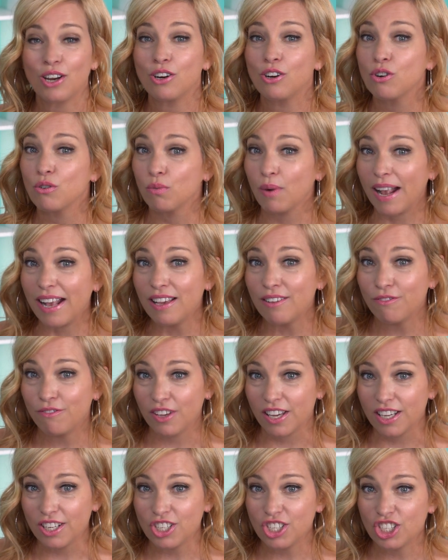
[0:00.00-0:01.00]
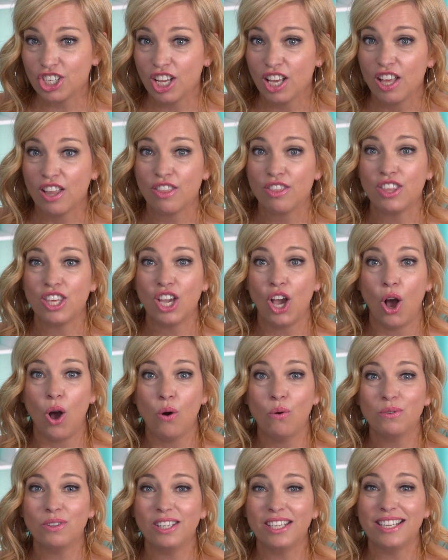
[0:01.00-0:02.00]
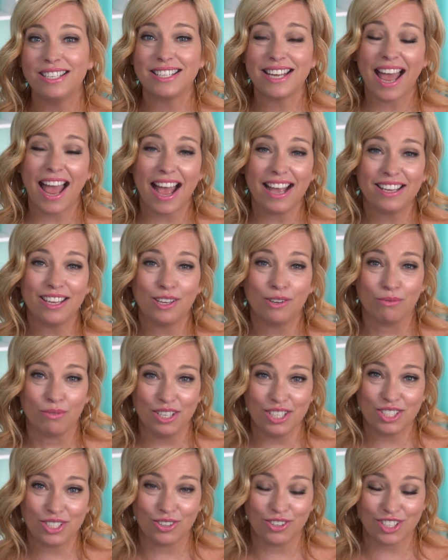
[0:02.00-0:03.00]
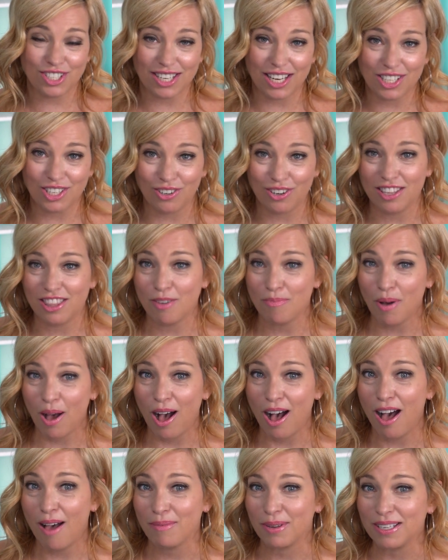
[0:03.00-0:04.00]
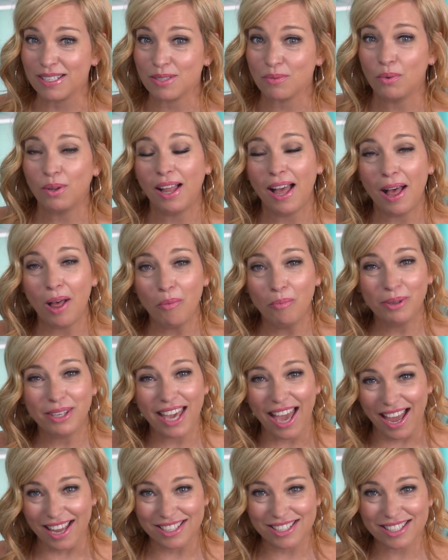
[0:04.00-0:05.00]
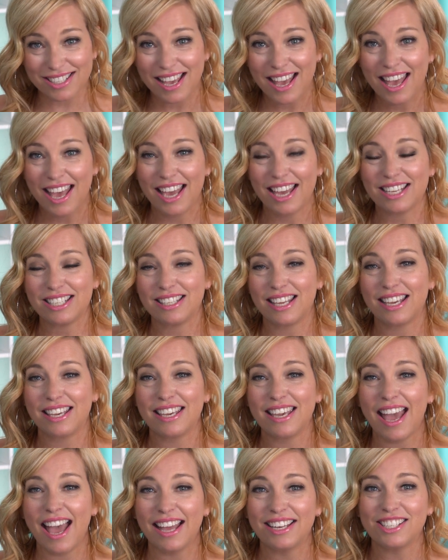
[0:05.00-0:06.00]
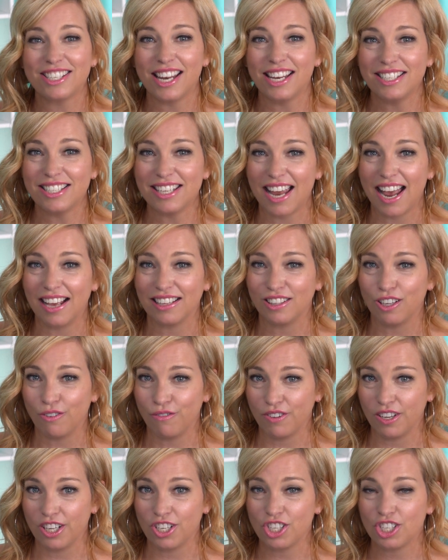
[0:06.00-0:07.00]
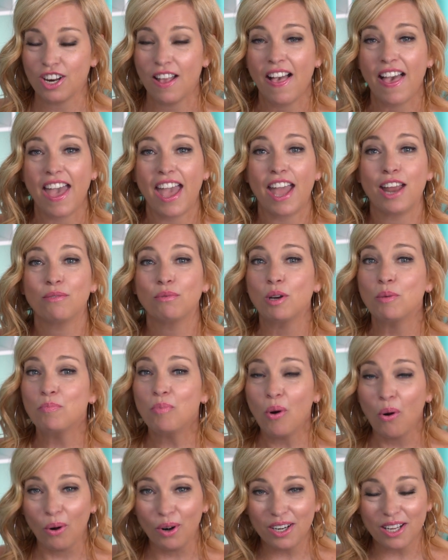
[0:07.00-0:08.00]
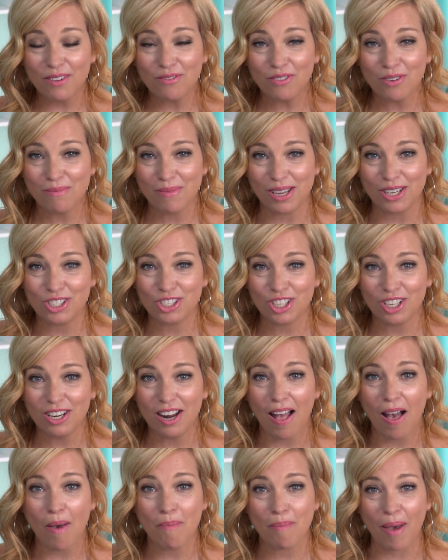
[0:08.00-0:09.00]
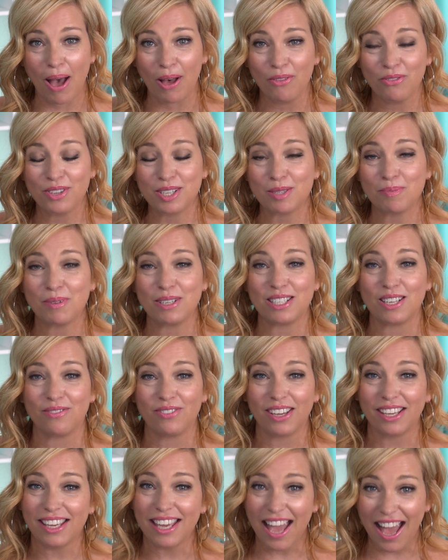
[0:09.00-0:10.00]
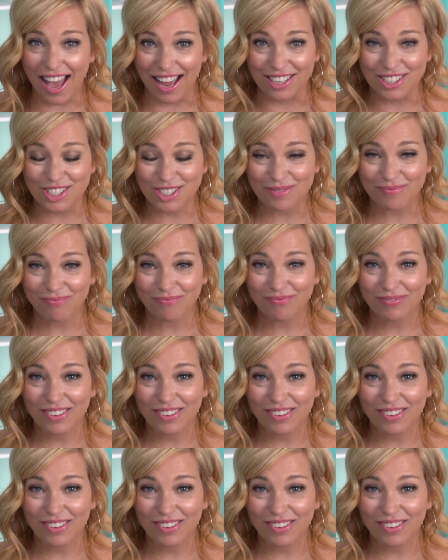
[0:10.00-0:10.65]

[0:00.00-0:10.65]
Grayfish, the only tagging research center in the Bahamas, will help guests as they catch and tag their fish and report information about the specific catch.